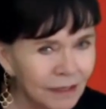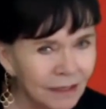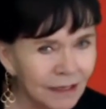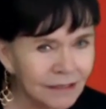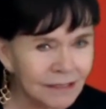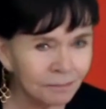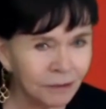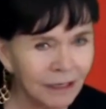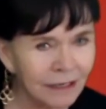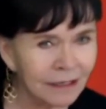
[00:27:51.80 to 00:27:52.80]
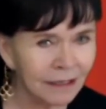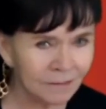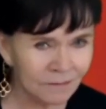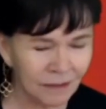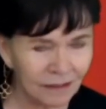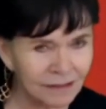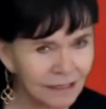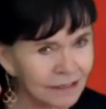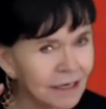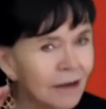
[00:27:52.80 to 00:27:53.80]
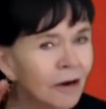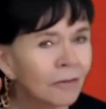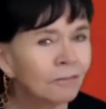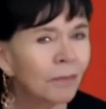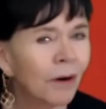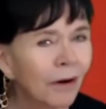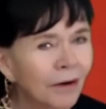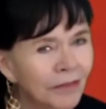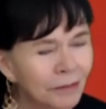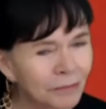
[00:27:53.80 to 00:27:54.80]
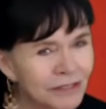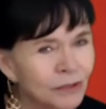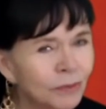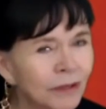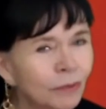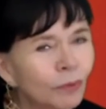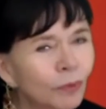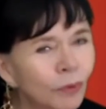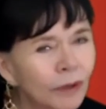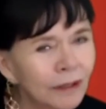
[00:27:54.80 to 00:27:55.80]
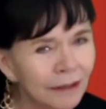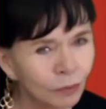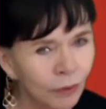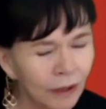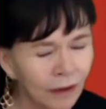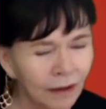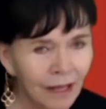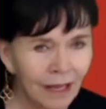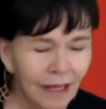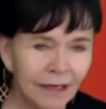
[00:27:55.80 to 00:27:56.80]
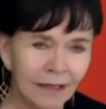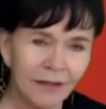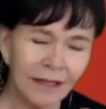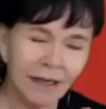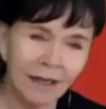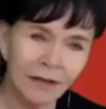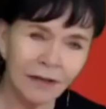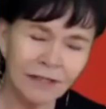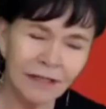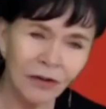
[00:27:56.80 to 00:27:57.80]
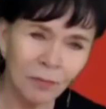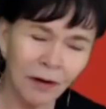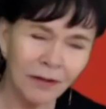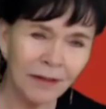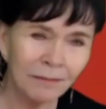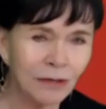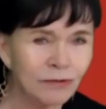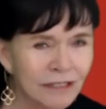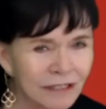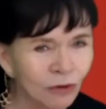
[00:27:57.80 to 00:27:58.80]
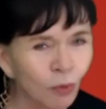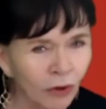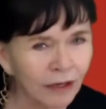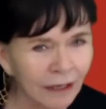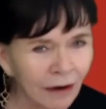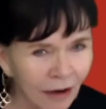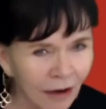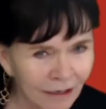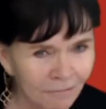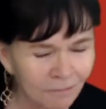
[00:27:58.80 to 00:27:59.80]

it's a blending. It's it's part of them is doing really well, and the and there's another part of them who's still working on it,